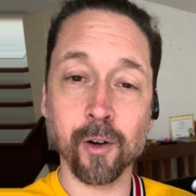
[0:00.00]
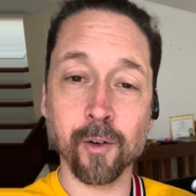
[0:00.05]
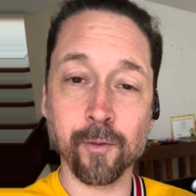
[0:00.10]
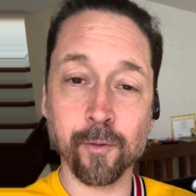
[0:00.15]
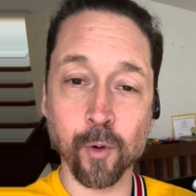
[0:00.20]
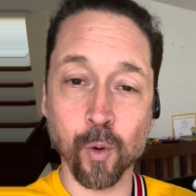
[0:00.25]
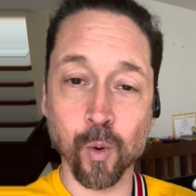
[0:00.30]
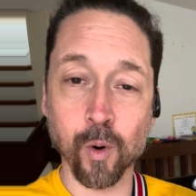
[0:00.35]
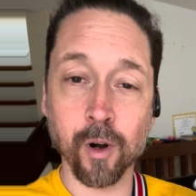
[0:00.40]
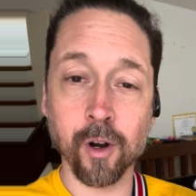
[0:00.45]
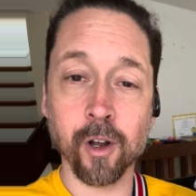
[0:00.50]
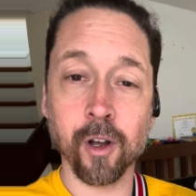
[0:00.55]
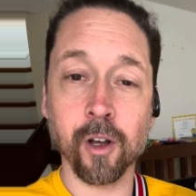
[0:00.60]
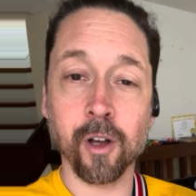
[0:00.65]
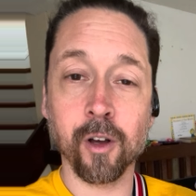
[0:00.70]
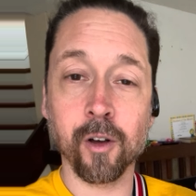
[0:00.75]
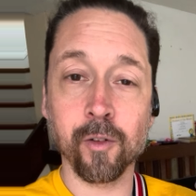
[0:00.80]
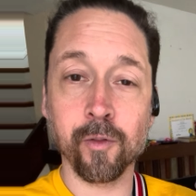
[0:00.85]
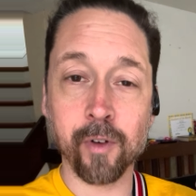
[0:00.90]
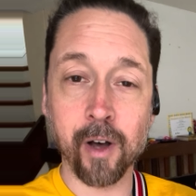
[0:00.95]

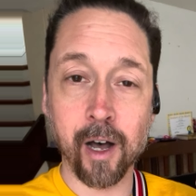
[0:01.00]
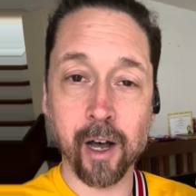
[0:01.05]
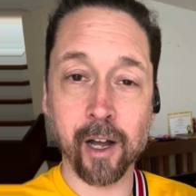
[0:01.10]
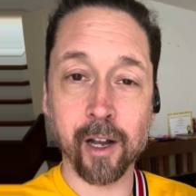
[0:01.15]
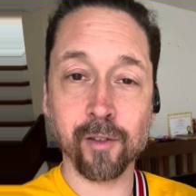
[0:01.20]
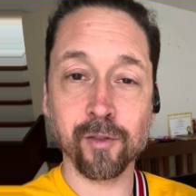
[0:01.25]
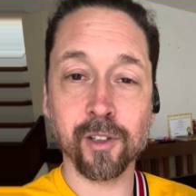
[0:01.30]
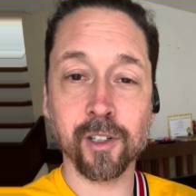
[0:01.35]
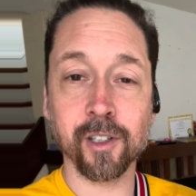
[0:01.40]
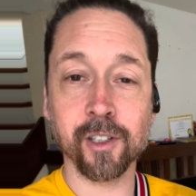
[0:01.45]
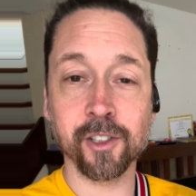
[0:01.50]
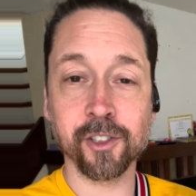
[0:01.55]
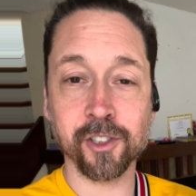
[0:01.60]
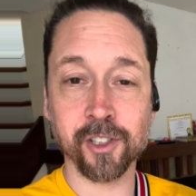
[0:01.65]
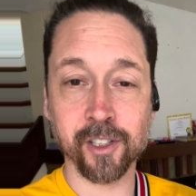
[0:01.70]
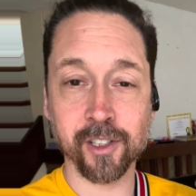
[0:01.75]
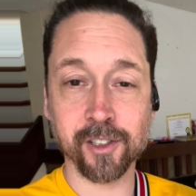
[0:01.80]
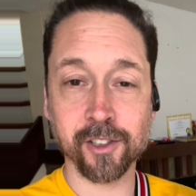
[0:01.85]
4, 5, 6,